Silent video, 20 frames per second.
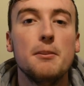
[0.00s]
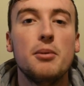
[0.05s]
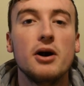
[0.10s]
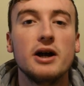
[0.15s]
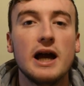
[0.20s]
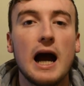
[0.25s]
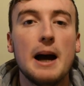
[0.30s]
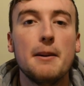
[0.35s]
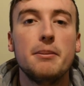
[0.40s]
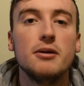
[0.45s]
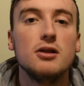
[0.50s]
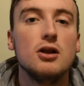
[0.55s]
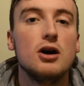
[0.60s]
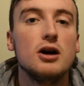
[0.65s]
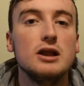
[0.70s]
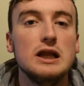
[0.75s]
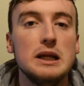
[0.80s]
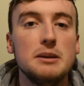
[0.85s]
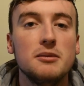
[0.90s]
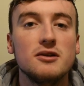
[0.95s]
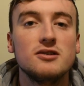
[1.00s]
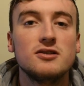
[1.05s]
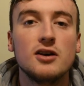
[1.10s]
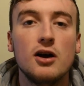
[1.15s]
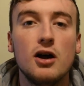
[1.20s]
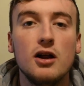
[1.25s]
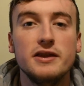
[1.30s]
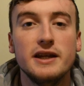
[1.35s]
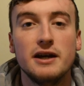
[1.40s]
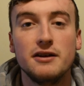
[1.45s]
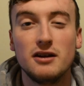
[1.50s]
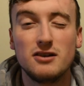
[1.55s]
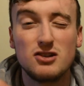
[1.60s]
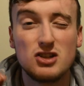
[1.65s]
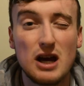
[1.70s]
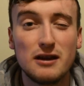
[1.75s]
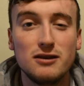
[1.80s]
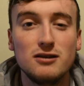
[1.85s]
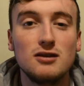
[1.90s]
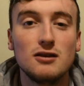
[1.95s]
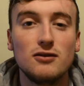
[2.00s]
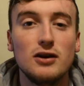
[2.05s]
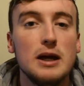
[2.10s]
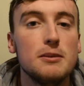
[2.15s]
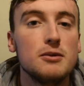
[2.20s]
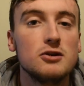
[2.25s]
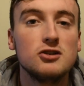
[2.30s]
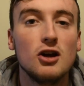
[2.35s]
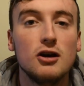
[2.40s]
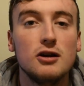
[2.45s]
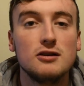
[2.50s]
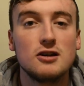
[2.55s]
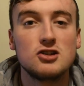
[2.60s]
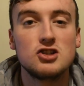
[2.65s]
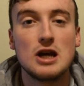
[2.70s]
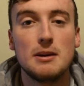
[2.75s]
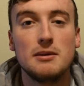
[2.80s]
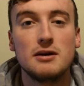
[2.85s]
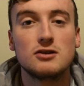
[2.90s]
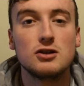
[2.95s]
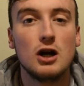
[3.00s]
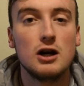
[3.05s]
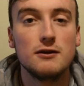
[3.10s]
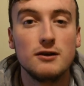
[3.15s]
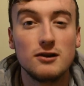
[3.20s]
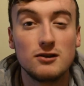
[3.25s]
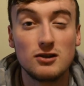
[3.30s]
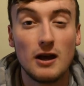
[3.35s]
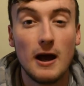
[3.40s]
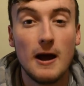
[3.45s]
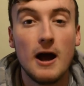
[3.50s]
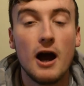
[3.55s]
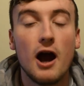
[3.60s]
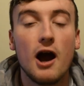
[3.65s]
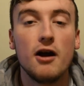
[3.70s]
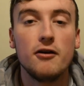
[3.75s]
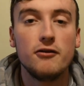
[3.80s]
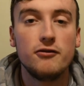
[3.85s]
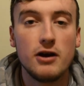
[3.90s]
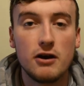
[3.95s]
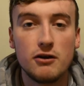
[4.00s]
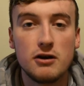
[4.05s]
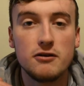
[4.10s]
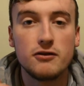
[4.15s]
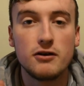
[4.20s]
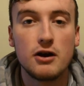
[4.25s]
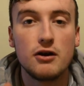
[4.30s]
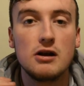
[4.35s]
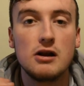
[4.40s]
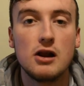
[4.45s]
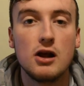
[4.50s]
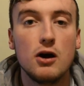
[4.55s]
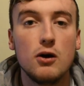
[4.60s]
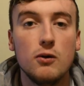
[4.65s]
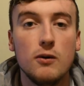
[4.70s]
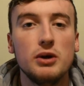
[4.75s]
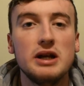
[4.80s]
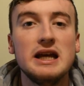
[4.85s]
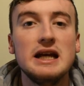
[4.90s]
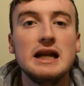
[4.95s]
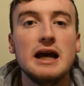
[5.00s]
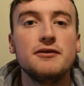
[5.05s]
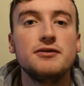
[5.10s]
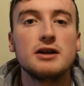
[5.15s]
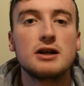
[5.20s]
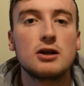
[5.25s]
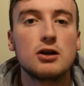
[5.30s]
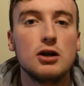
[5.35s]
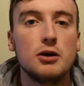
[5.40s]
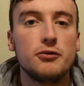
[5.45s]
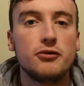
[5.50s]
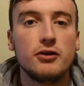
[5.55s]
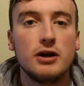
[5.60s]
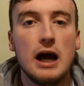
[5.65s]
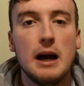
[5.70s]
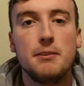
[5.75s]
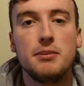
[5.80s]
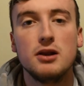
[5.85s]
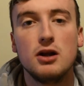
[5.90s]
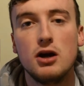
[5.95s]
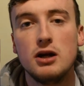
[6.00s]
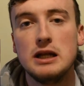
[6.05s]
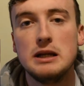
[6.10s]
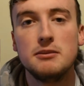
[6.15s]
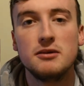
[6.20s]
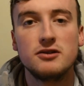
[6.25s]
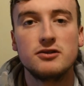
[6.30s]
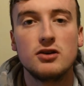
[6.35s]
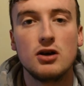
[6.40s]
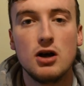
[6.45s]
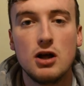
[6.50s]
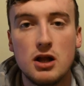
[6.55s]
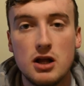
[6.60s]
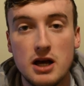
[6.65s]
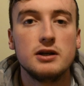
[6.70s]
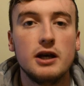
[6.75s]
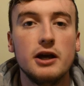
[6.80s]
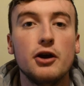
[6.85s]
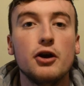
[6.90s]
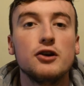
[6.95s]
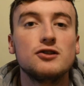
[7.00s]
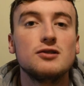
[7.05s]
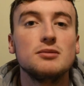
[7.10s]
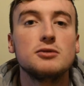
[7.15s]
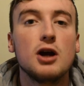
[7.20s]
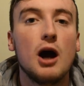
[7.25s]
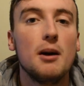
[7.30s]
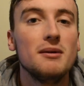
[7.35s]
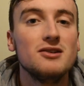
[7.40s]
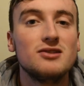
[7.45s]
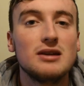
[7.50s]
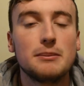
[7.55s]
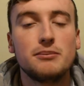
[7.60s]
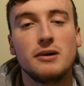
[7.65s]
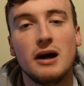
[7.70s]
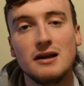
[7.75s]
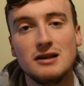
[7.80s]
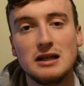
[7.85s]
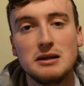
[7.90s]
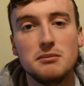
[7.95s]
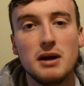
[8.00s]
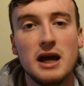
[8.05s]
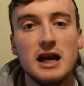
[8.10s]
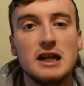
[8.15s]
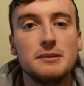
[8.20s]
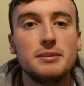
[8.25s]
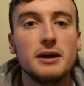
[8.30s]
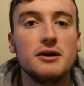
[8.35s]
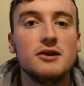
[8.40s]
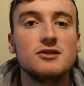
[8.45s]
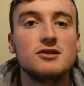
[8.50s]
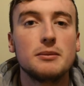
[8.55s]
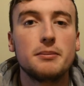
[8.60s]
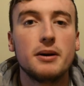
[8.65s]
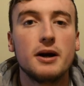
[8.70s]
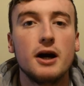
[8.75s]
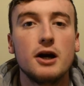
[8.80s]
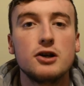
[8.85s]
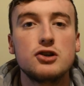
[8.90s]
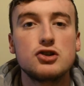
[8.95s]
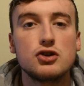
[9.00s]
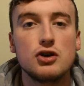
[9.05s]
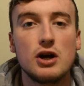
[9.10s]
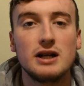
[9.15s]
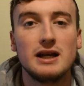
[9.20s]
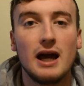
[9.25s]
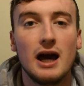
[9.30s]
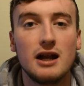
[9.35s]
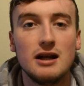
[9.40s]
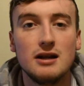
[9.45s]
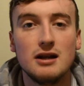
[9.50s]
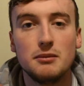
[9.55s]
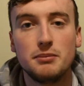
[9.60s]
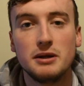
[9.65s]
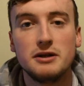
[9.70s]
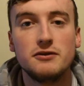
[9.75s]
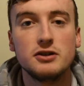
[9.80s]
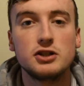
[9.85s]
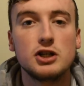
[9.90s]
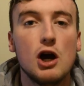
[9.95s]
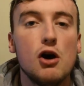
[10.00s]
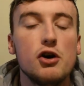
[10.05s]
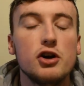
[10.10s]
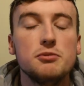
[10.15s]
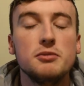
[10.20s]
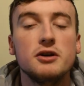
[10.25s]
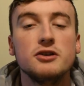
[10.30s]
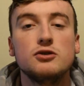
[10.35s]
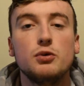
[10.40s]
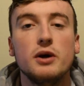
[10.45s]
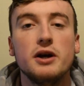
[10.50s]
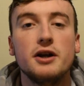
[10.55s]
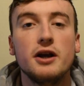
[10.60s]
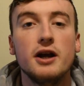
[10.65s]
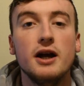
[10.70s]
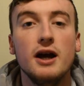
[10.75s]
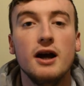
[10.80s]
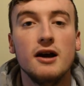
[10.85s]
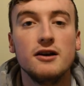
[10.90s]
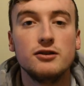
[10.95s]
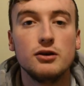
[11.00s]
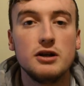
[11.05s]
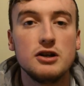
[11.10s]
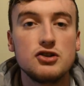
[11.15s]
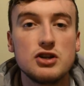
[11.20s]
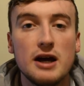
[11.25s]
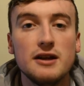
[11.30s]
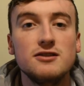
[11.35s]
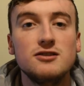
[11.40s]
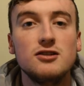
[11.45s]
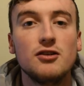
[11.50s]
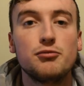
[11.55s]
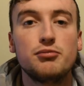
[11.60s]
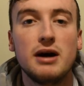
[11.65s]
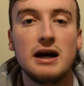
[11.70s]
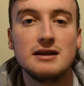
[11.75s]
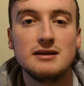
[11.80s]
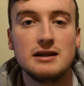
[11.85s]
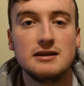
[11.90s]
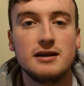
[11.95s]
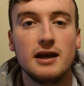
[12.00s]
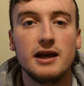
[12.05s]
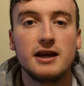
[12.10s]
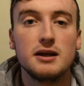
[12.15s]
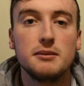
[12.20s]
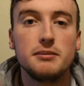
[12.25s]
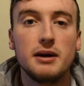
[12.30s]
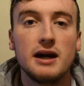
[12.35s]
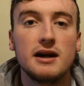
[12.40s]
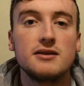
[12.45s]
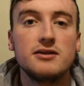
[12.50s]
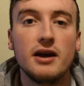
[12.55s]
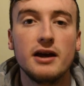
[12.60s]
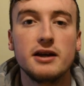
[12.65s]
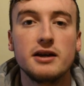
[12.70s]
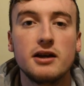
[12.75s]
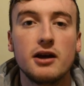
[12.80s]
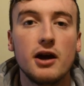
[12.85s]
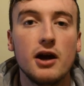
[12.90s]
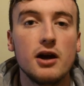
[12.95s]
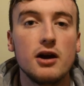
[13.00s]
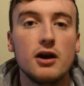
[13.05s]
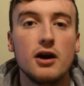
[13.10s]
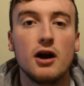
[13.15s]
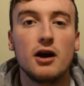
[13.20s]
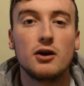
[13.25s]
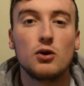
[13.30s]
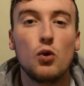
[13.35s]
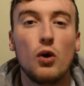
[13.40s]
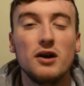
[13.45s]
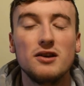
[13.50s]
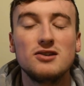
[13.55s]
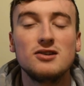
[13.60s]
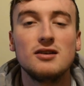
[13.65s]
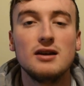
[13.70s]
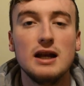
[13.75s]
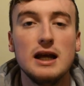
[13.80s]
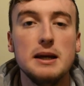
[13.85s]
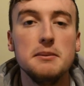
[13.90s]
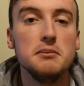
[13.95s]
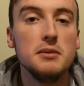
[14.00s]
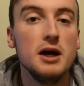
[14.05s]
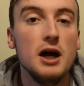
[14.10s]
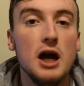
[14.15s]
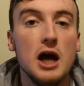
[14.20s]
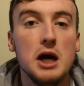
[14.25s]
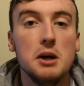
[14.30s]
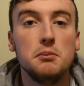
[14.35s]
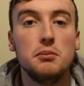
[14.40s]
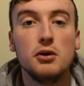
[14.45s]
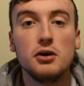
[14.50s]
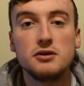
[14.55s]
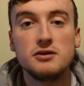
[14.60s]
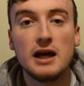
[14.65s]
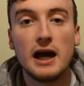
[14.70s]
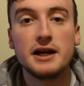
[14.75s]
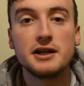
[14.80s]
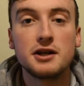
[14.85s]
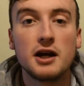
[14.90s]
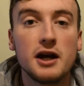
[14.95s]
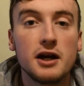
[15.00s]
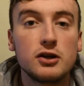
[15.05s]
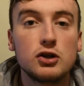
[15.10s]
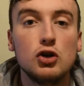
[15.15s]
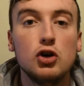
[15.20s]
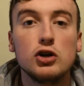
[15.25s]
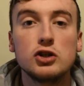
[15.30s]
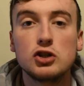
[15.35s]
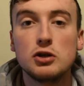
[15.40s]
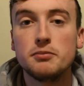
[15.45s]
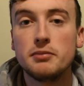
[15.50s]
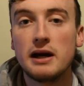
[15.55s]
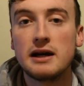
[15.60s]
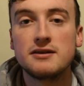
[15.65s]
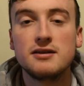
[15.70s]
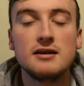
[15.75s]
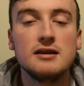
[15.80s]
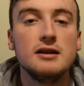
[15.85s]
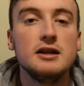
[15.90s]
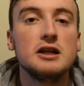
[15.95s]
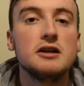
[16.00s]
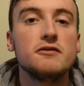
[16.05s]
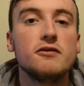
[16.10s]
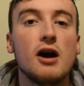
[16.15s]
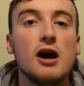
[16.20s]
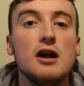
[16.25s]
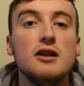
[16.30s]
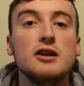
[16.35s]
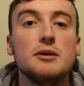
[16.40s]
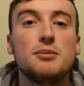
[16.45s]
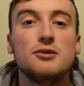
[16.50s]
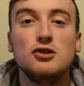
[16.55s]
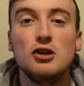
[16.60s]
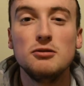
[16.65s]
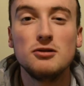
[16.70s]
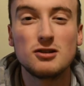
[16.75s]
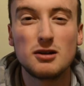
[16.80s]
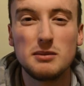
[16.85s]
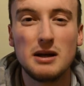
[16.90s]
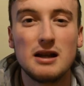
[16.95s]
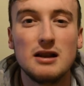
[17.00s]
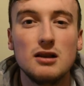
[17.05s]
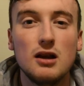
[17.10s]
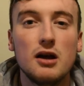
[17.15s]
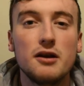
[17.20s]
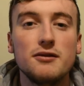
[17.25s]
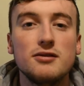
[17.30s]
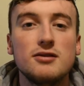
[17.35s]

by Apollon Limassol. Now the chances of him returning to Shamrock Rovers are very low. When he left the club for Apollon Limassol, he heard some comments that Bradley made about his departure and he had a little bit of a go at him on Twitter, so the chances of Bradley taking back Dan Carr are quite slim. But Dan Carr could come back to the League of Ireland. I presume there's going to be a lot